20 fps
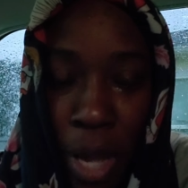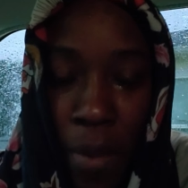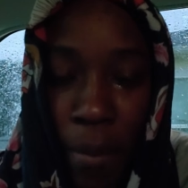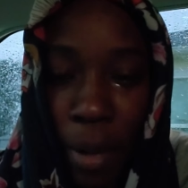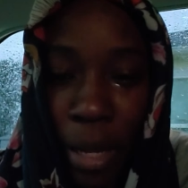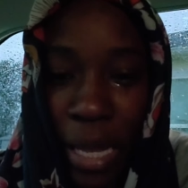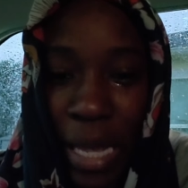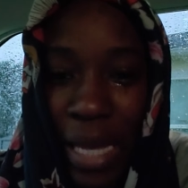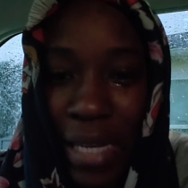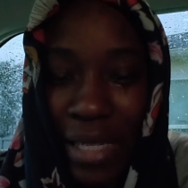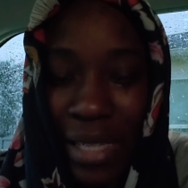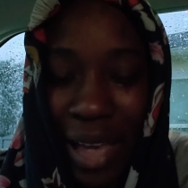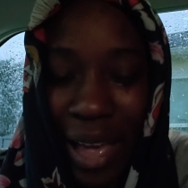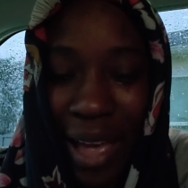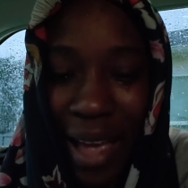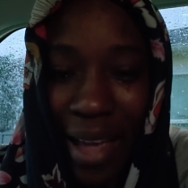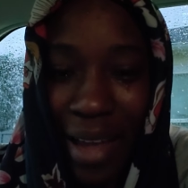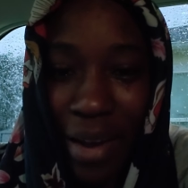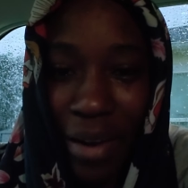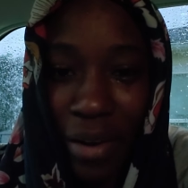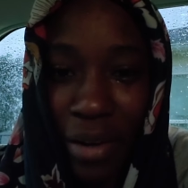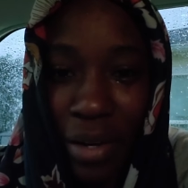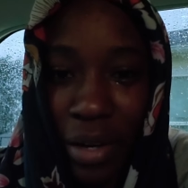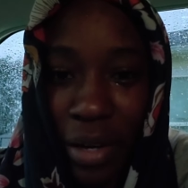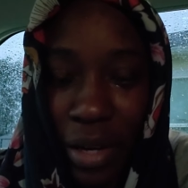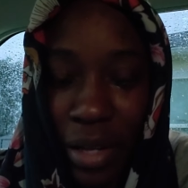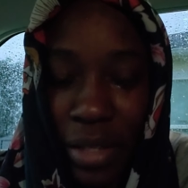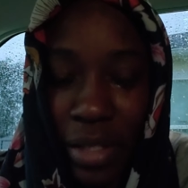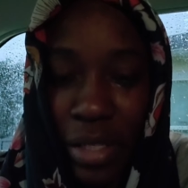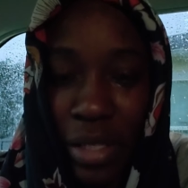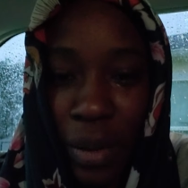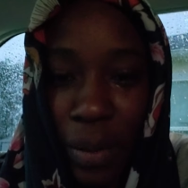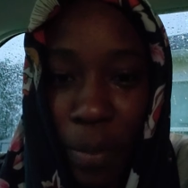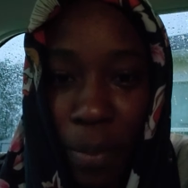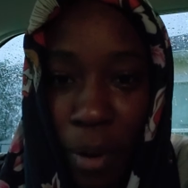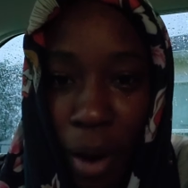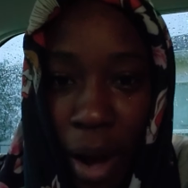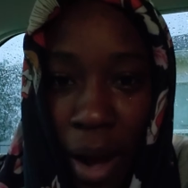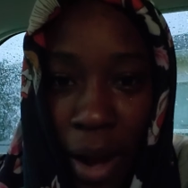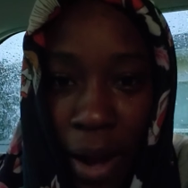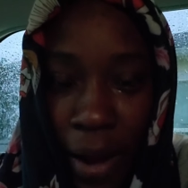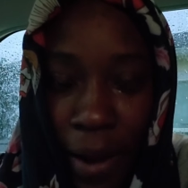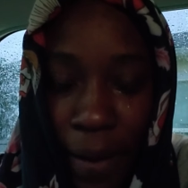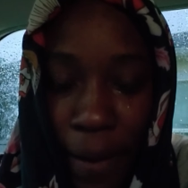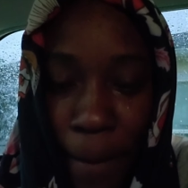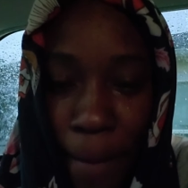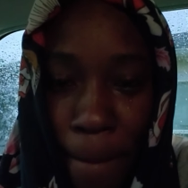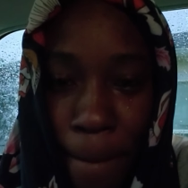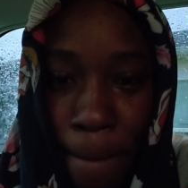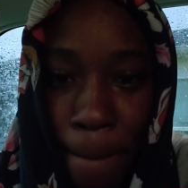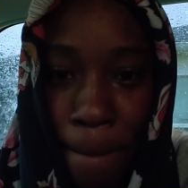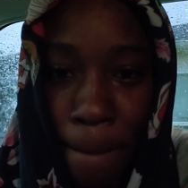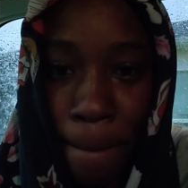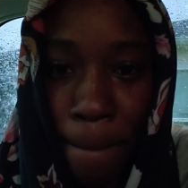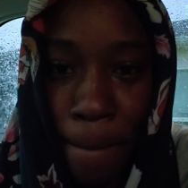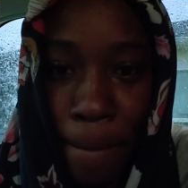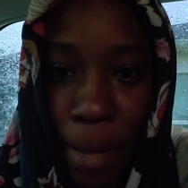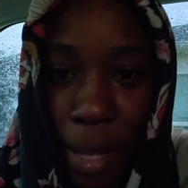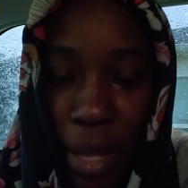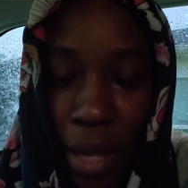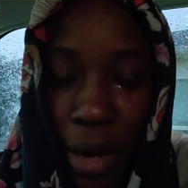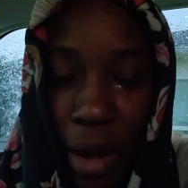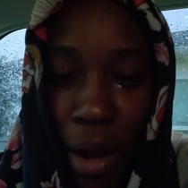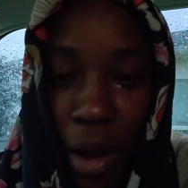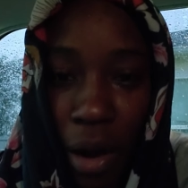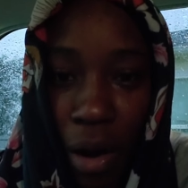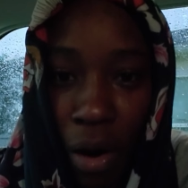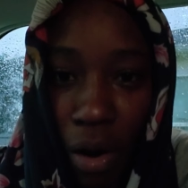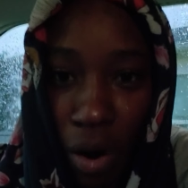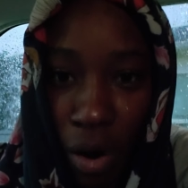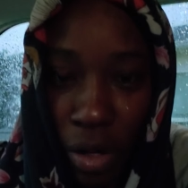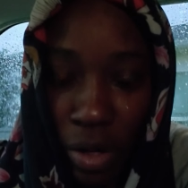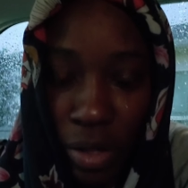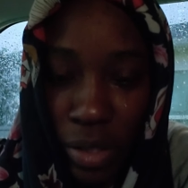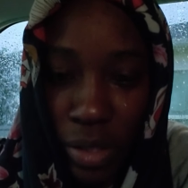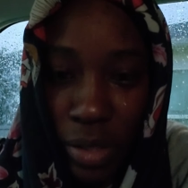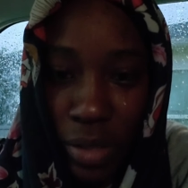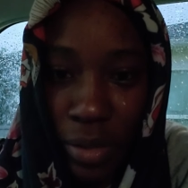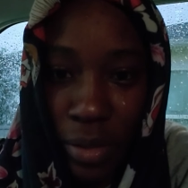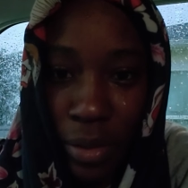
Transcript: But he is angered against the pride in our hearts.